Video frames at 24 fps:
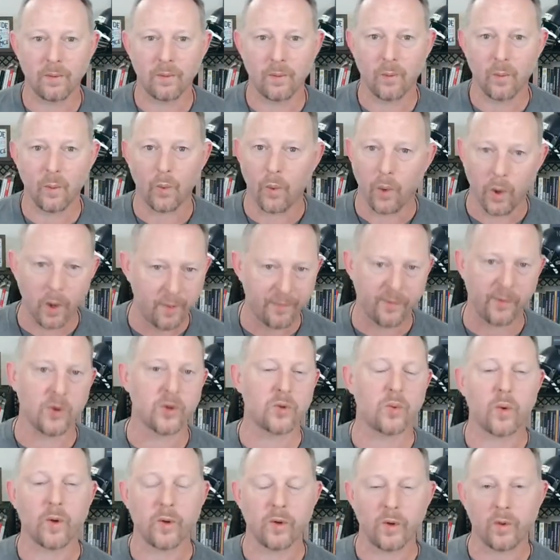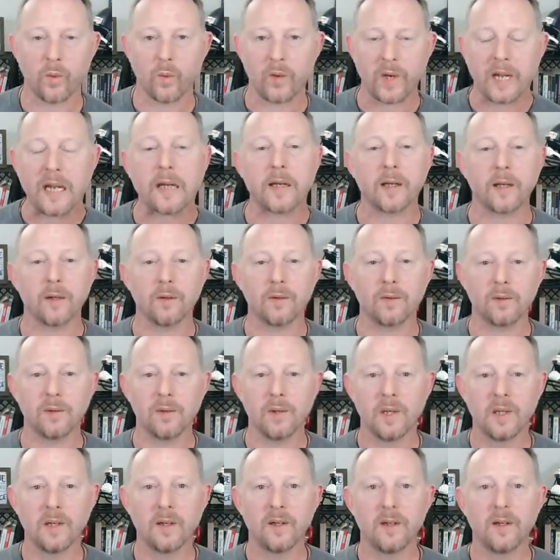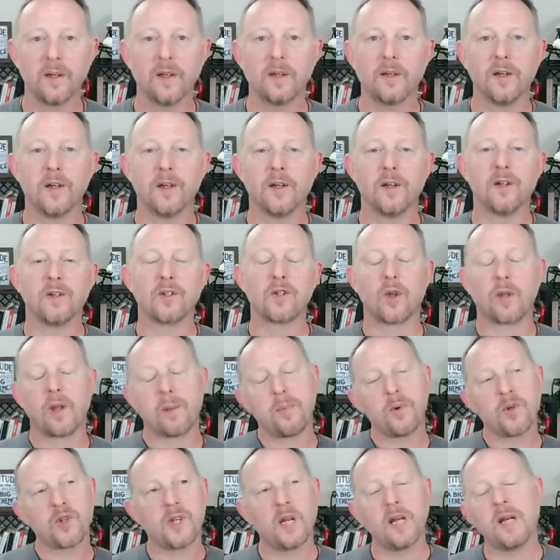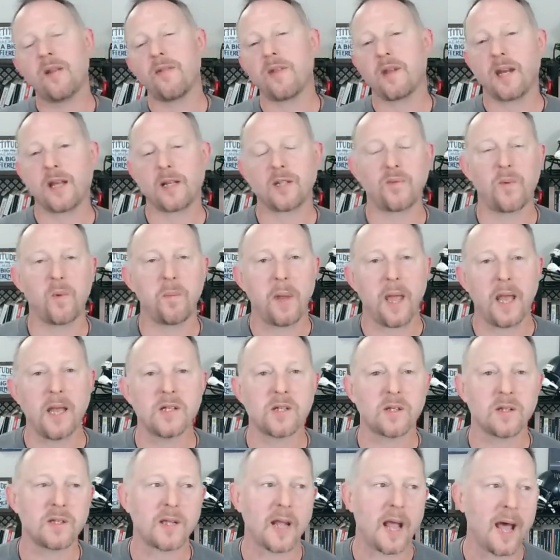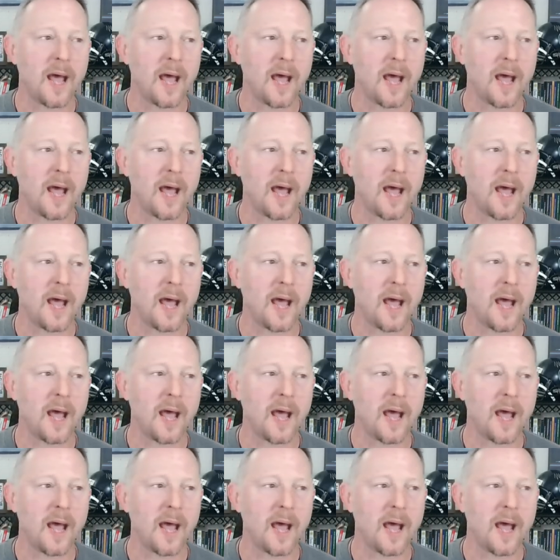What if those weren't needed? So they proceed in the next few pages